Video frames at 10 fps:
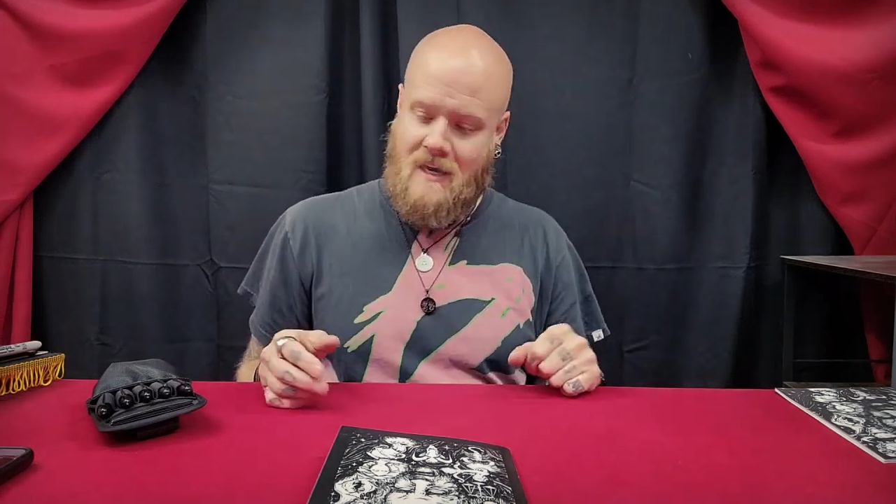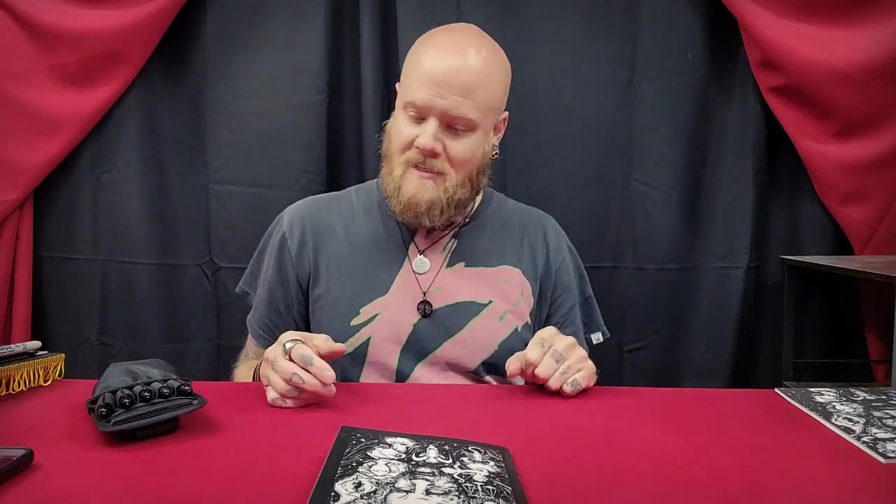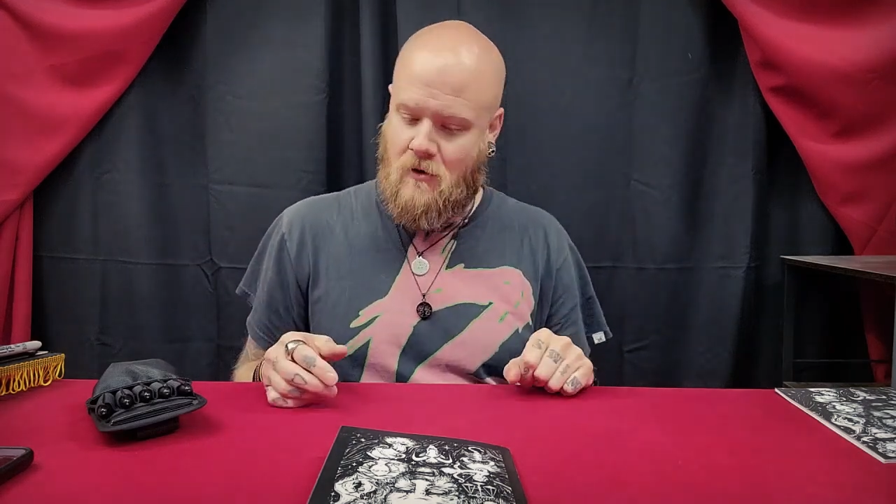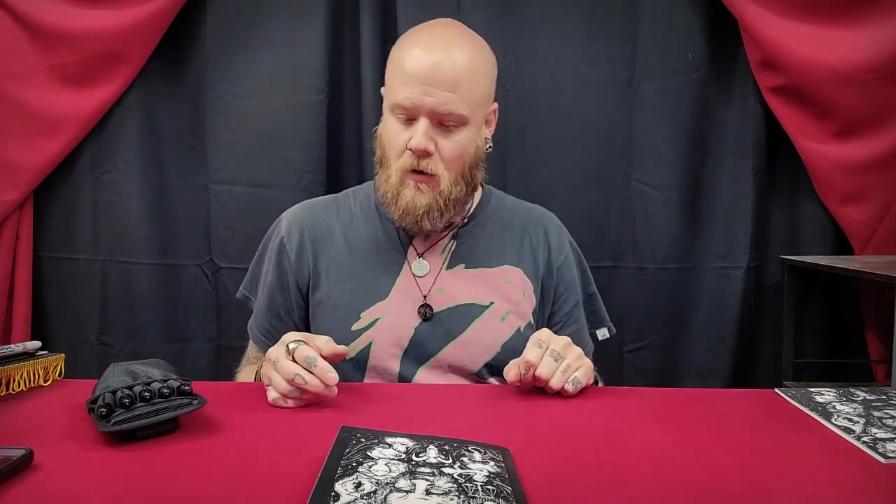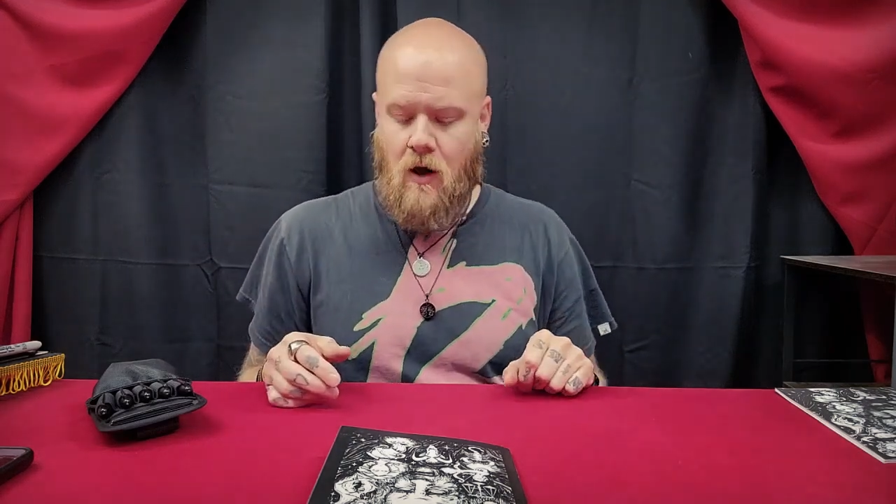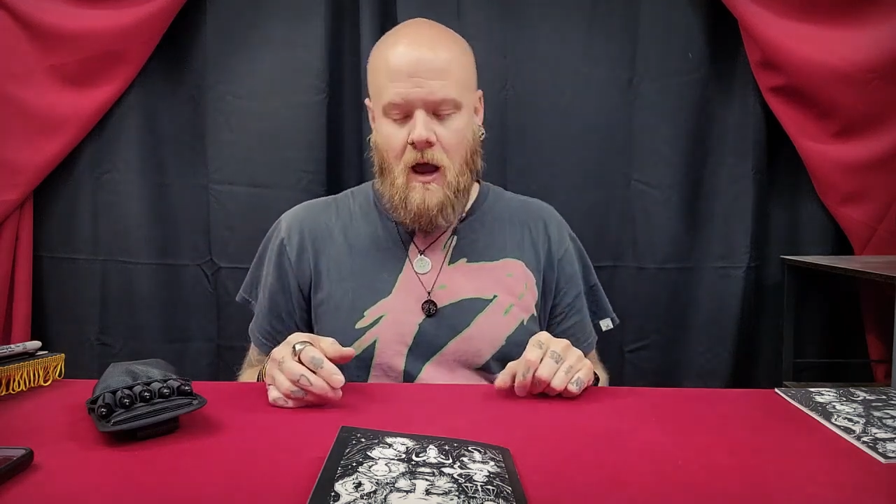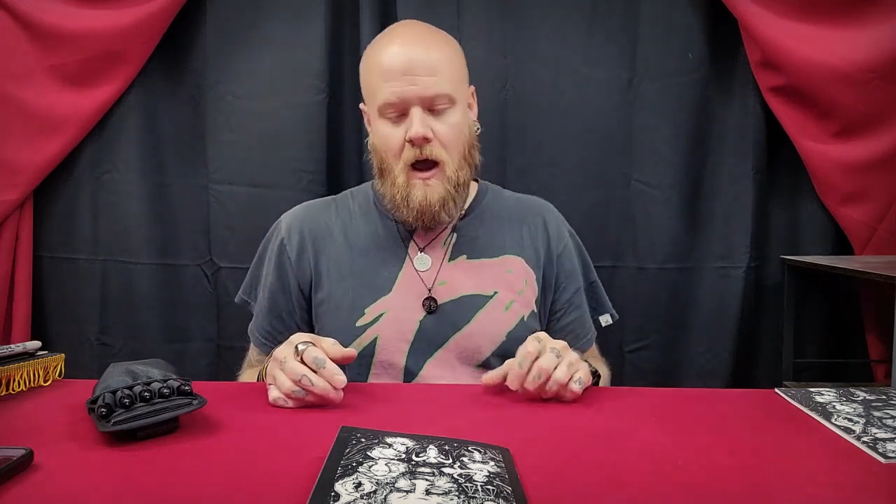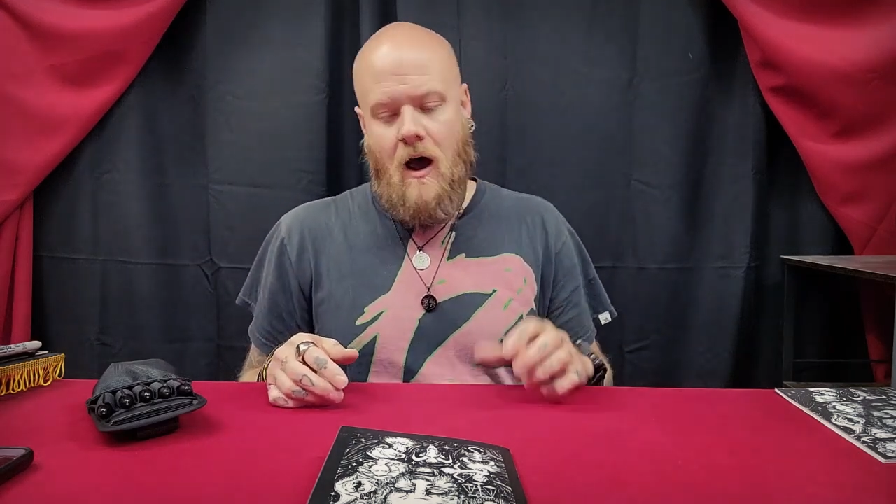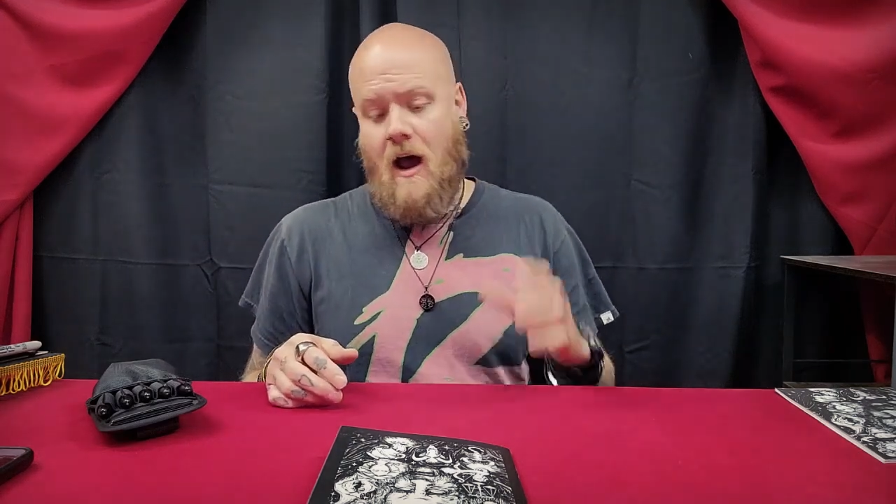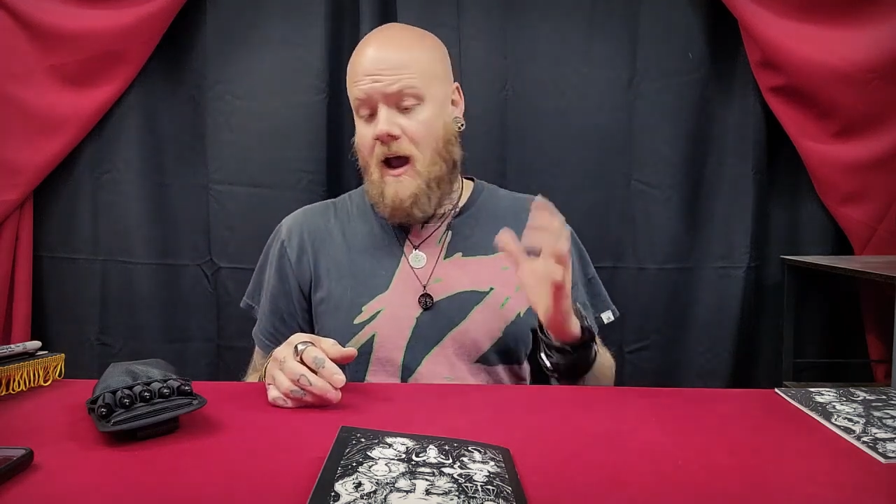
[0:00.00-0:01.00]
So
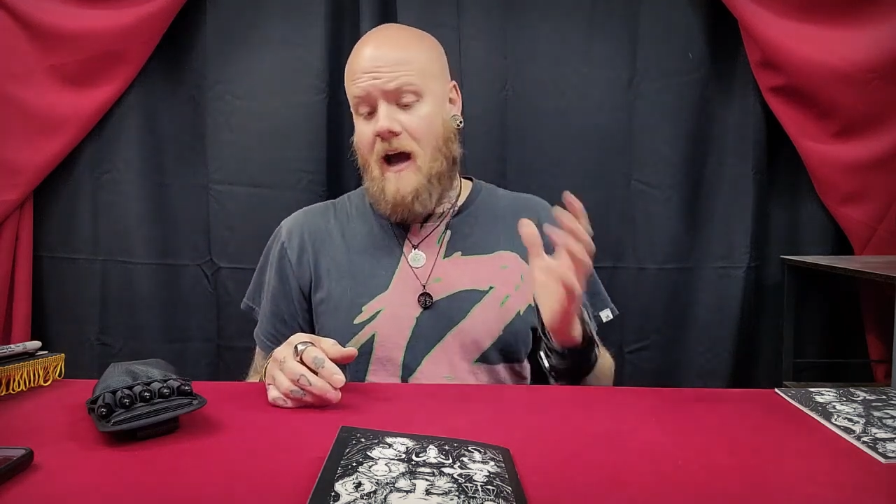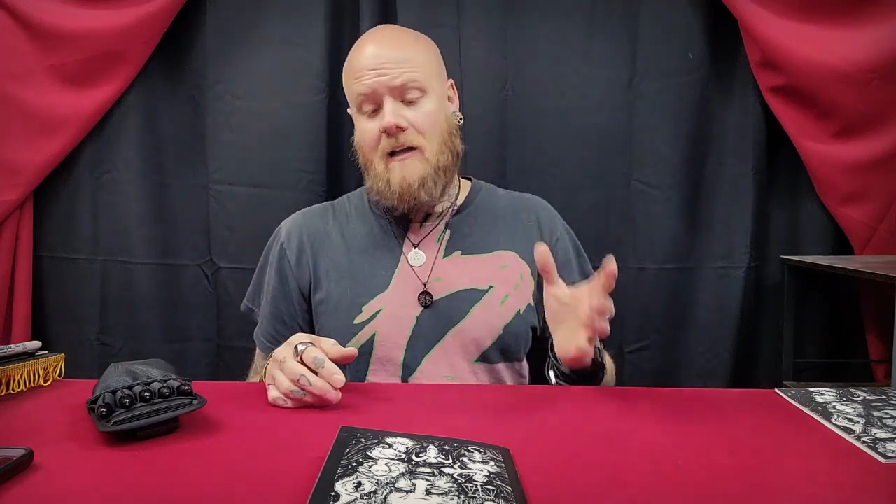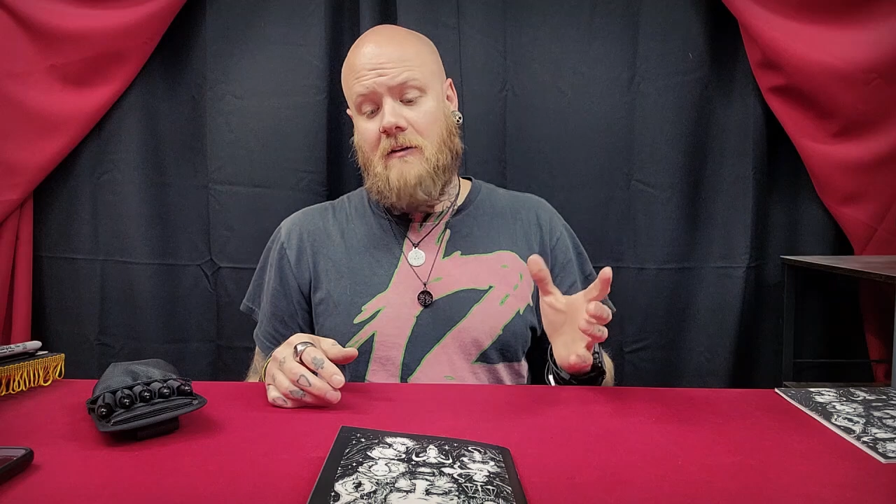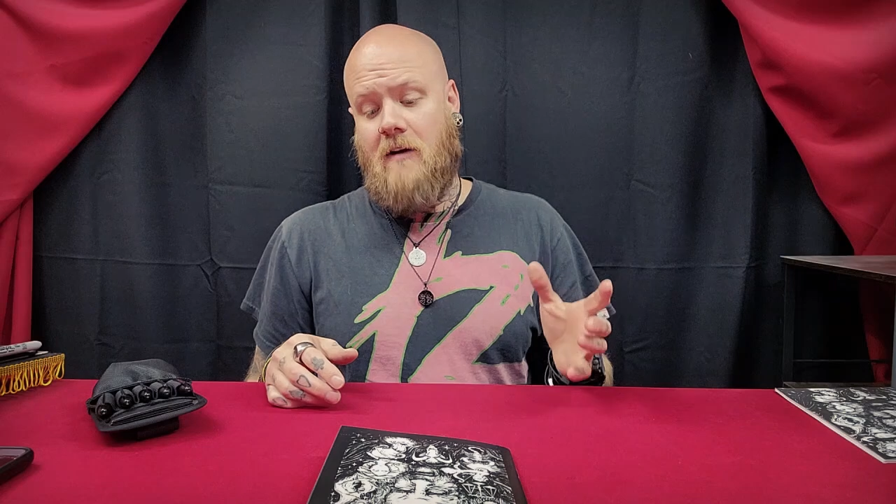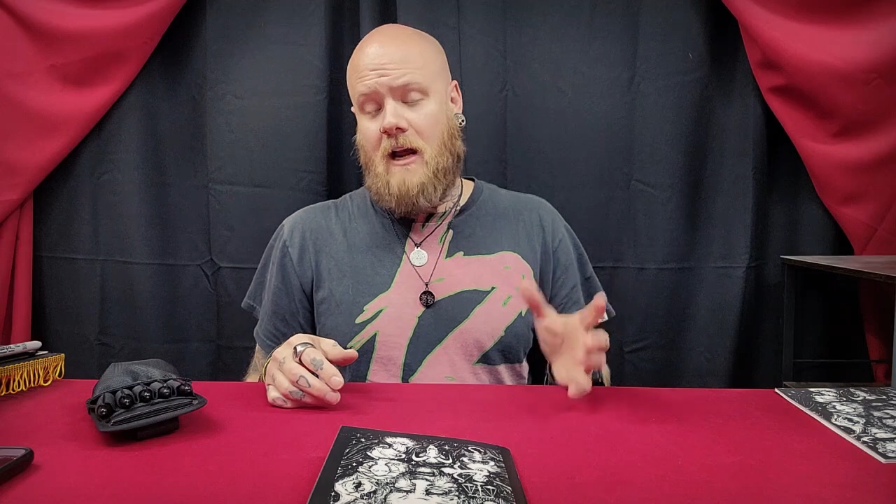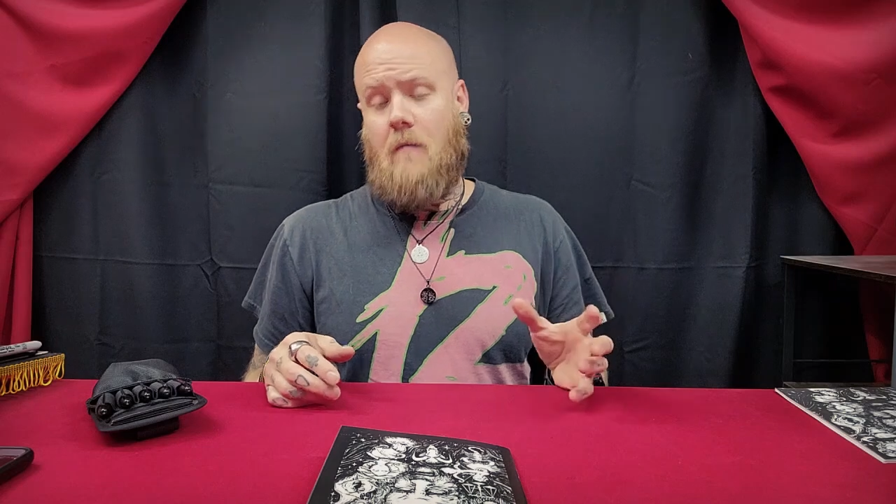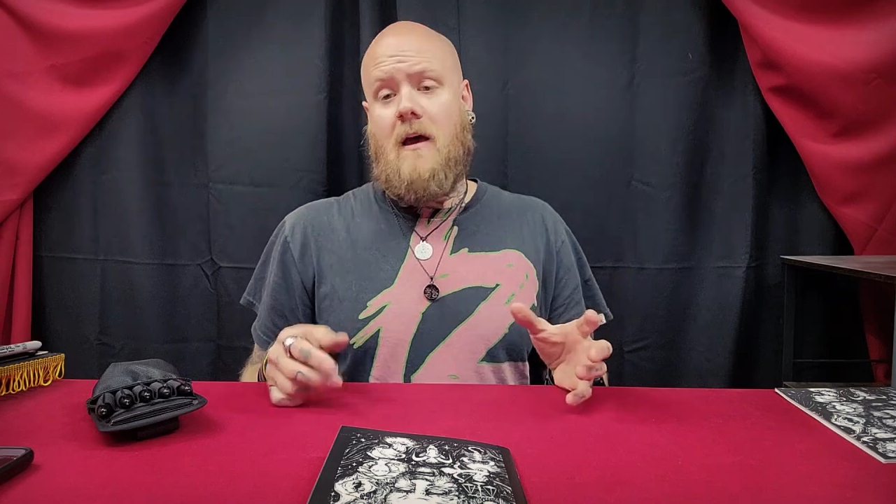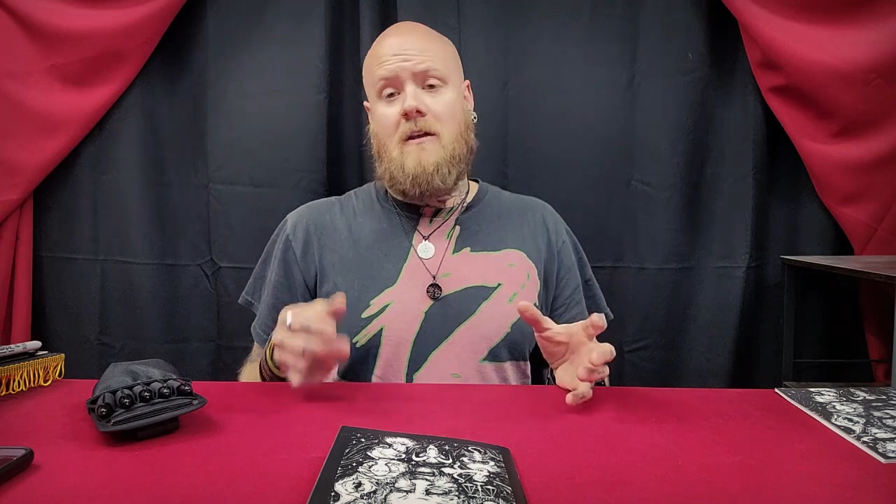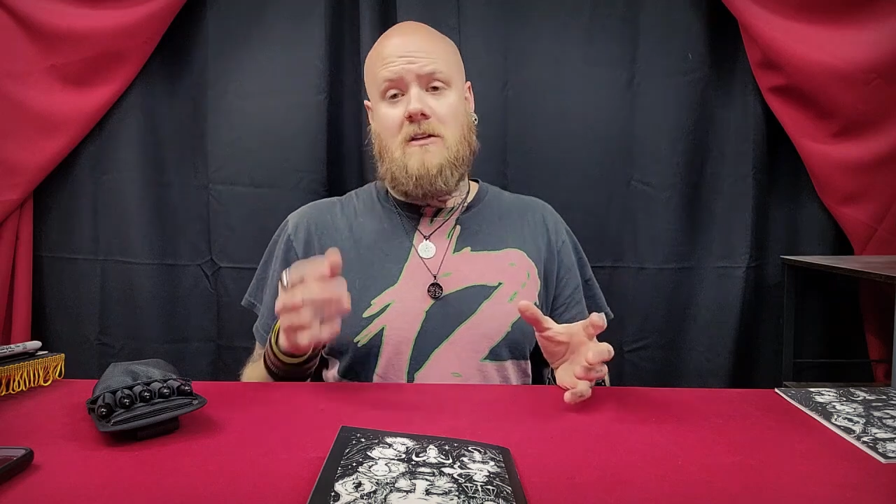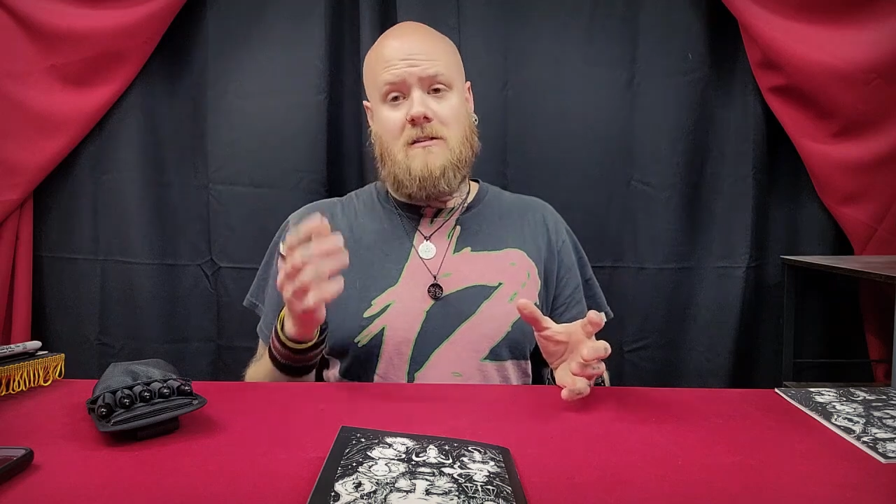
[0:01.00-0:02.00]
I highly
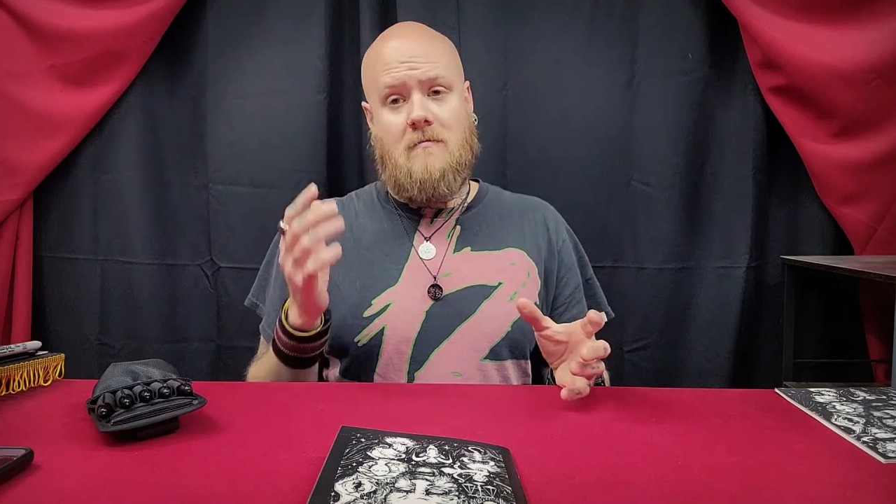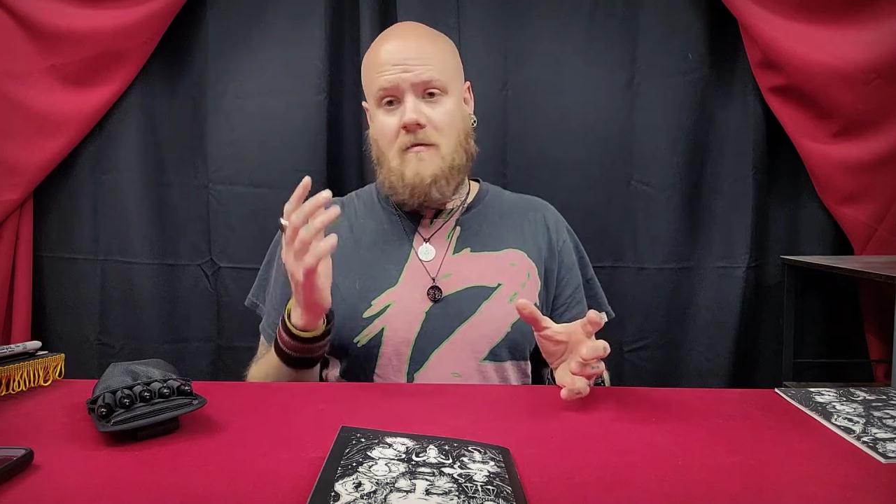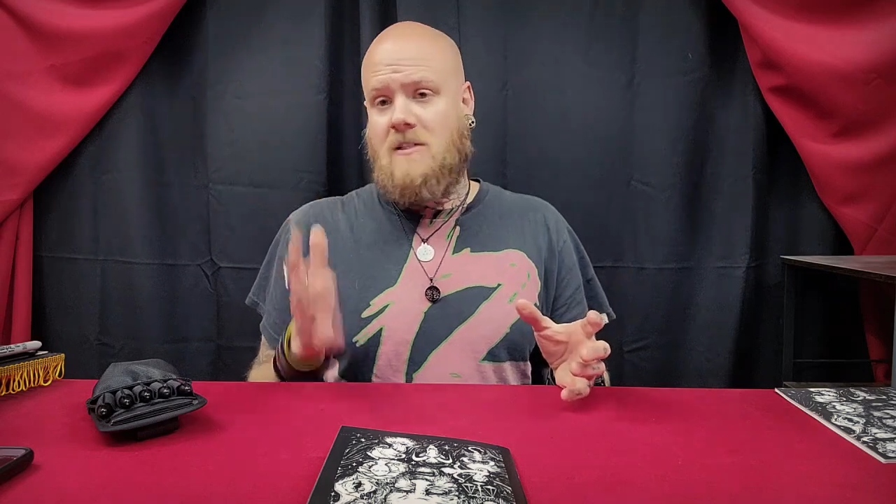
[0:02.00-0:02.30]
recommend just